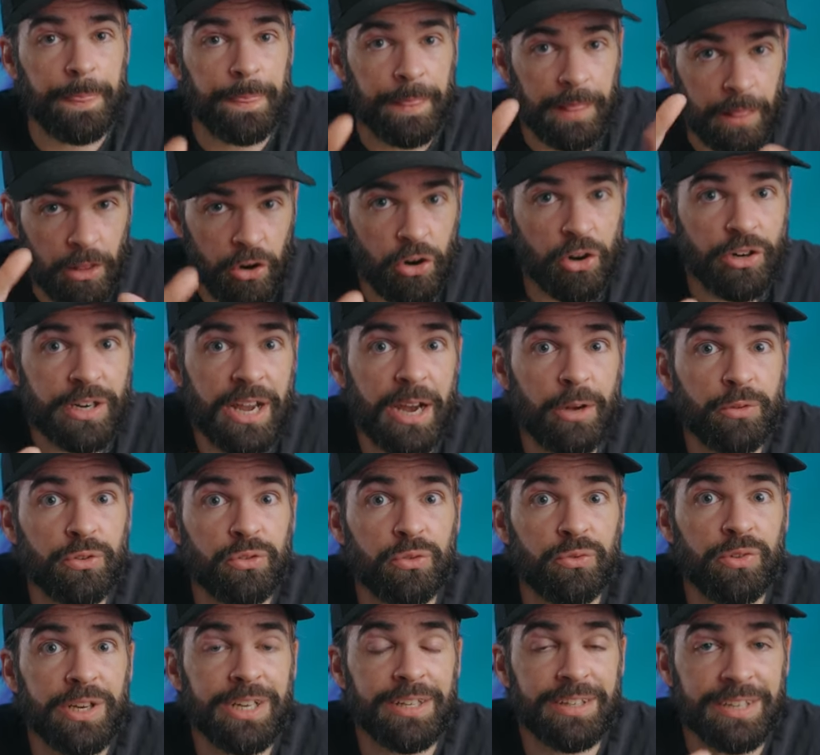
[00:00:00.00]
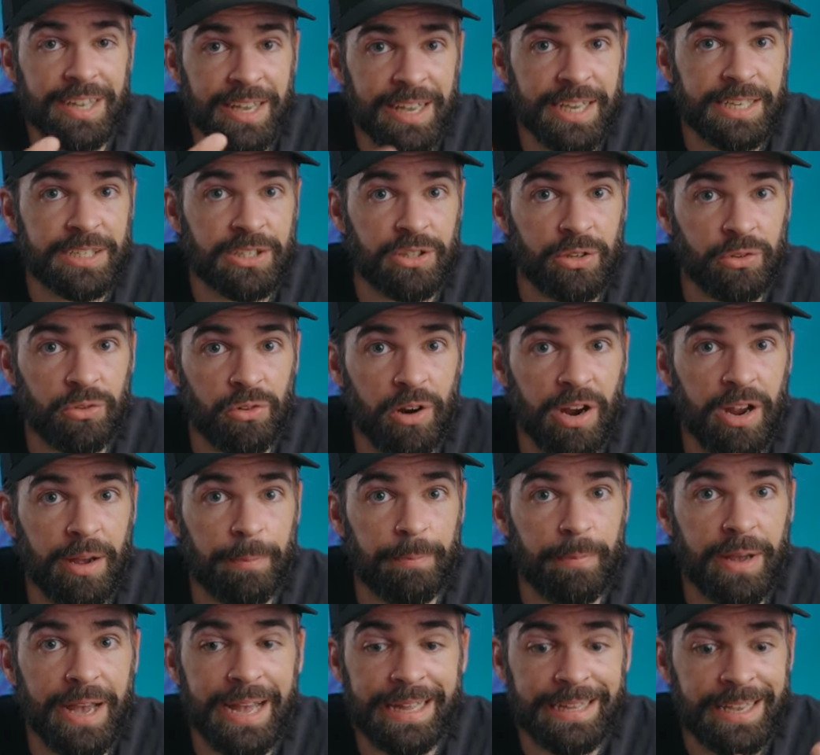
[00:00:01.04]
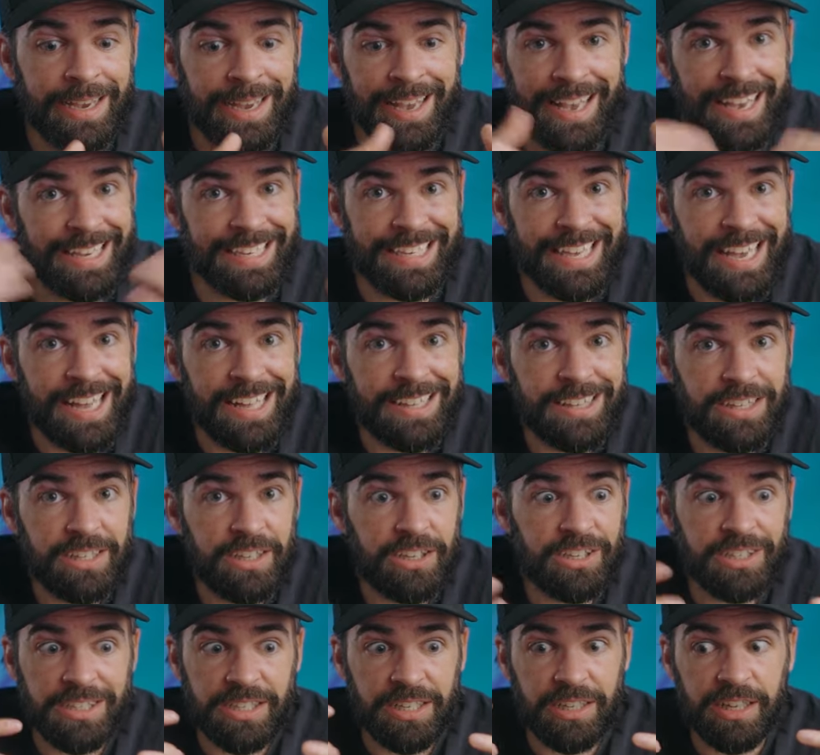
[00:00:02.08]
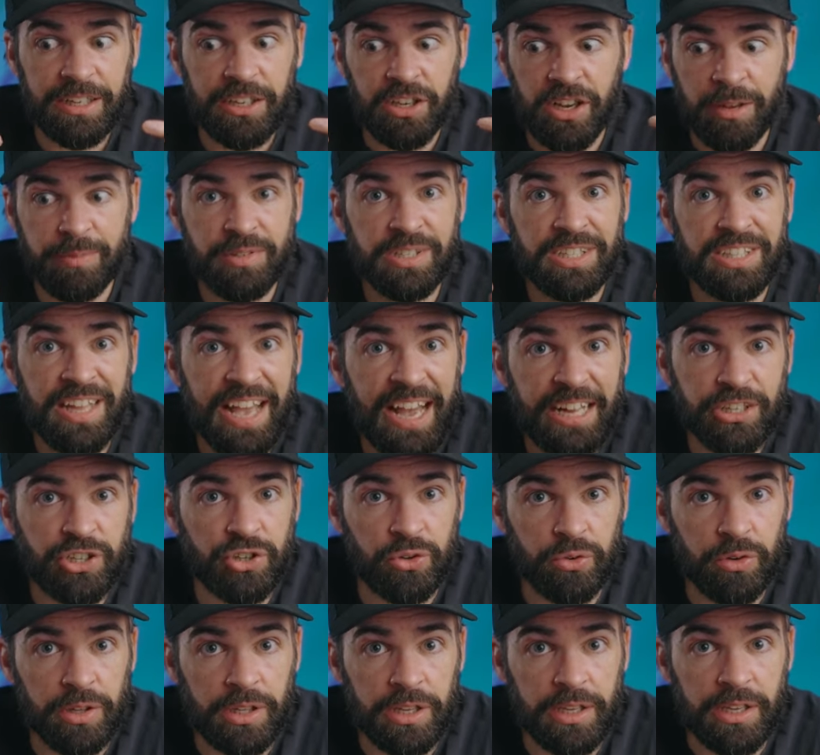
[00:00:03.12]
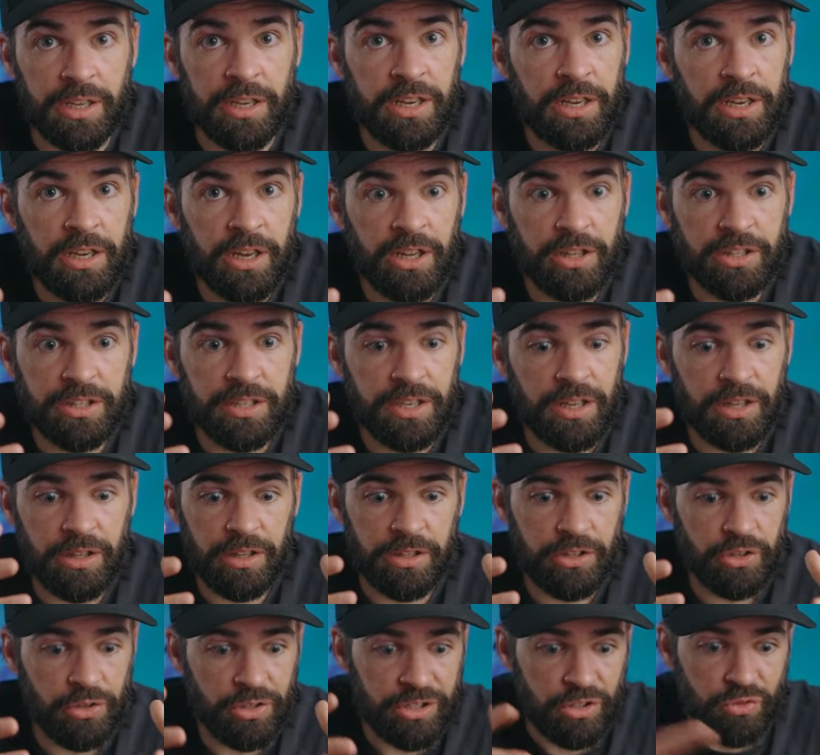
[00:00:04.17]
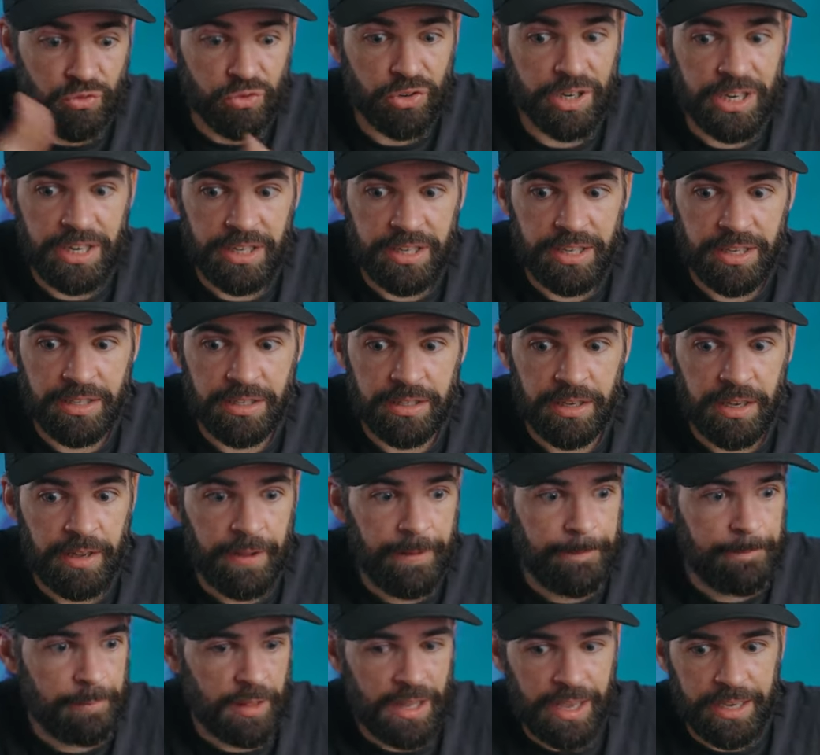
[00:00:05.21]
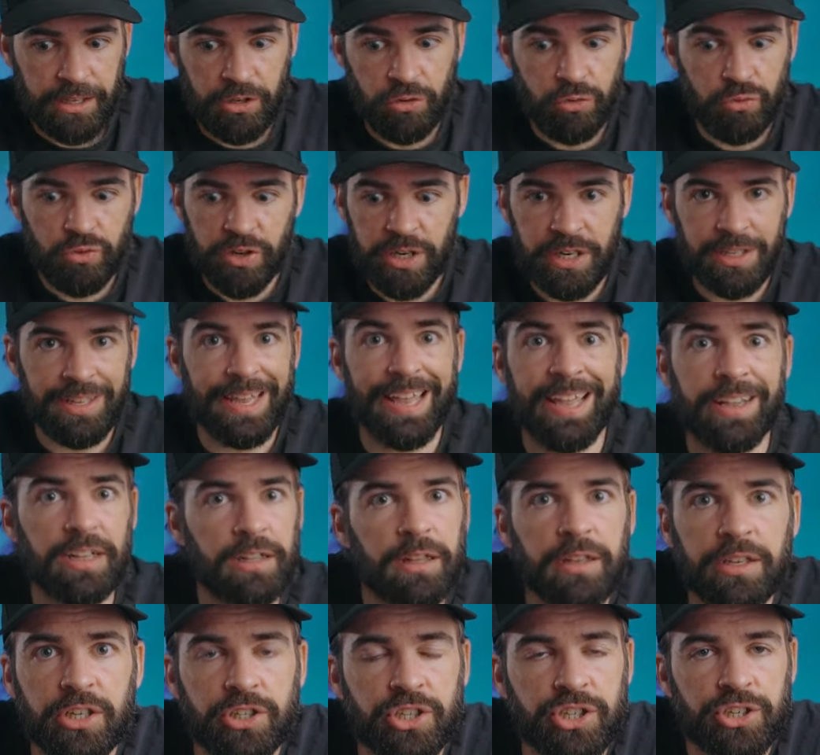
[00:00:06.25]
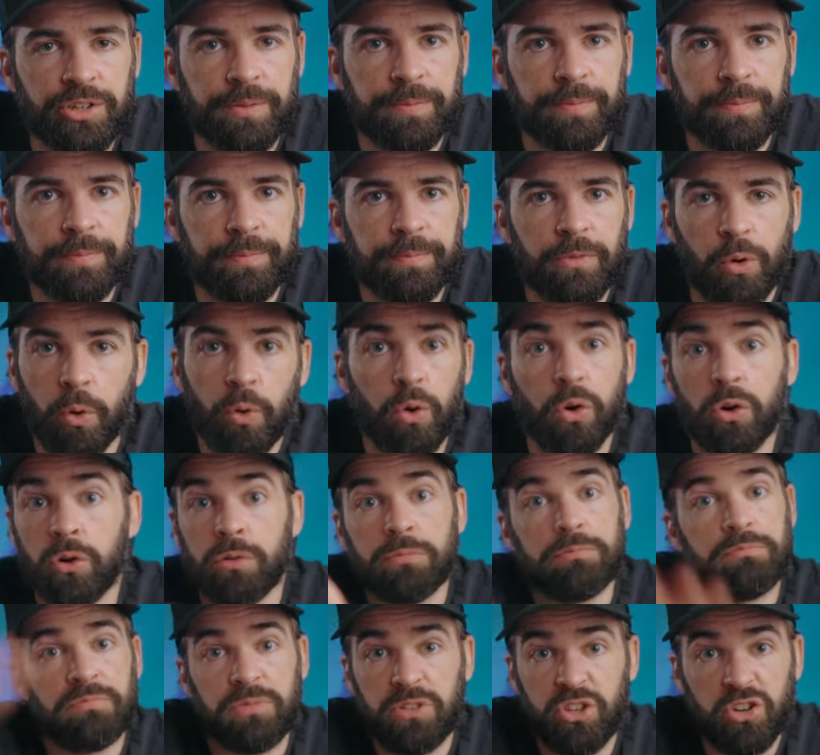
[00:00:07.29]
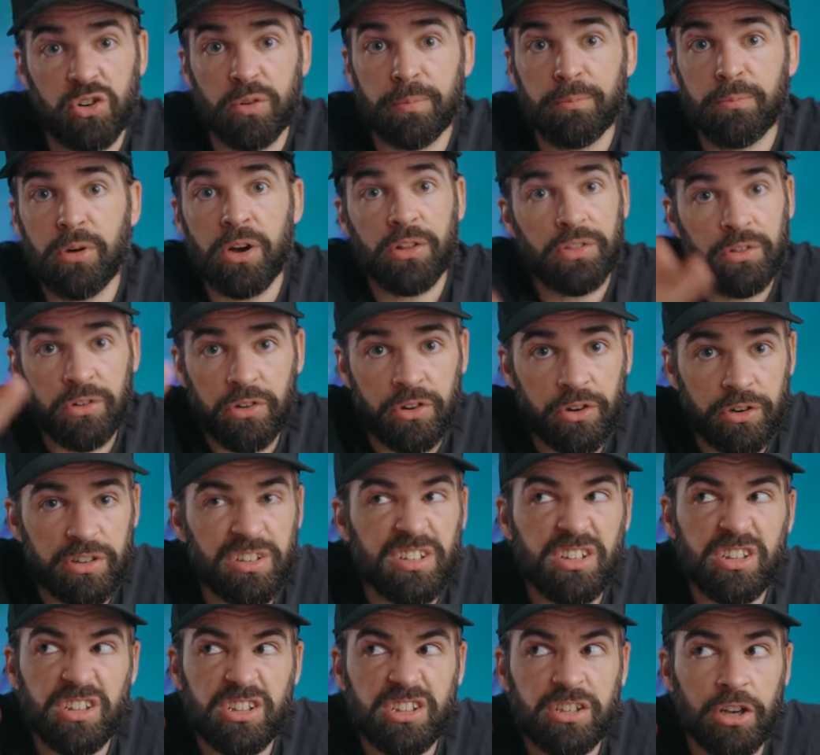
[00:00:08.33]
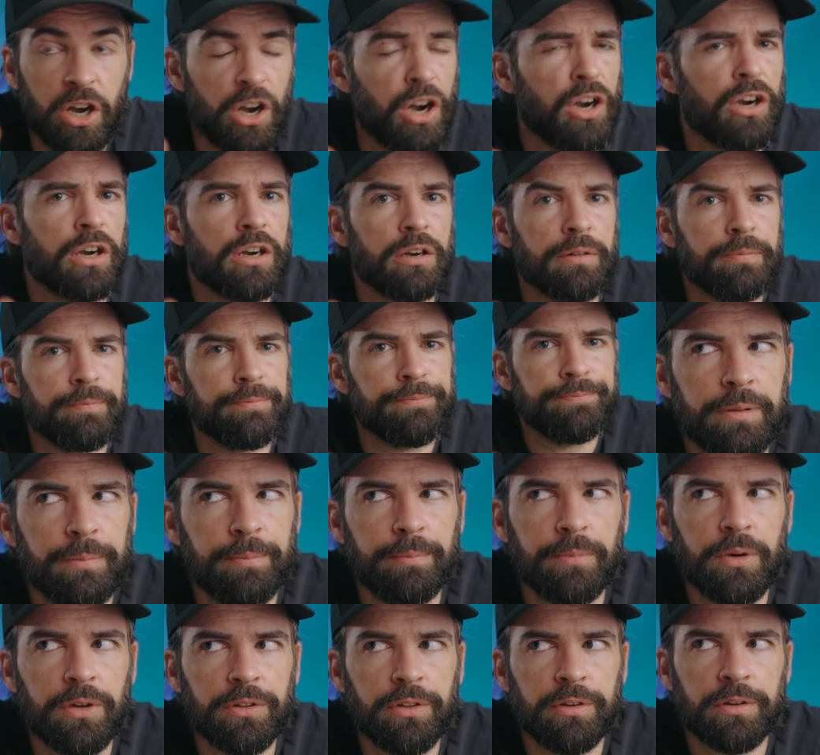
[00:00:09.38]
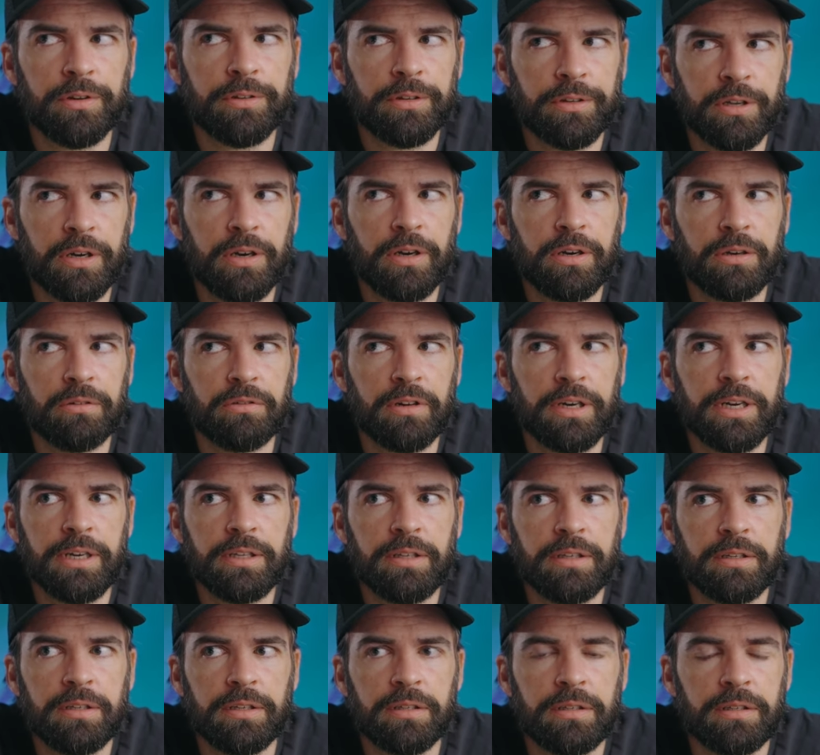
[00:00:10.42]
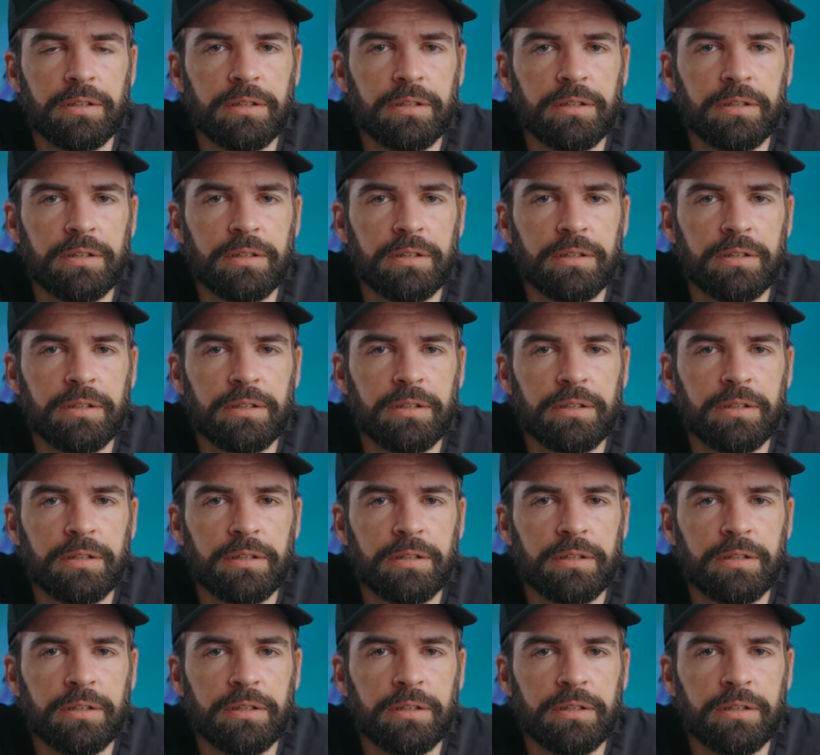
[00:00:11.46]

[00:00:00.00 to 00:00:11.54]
Learn how to read the histogram, and again, until it comes naturally, until you can read it like you read English or your mother tongue. Mother tongue, right?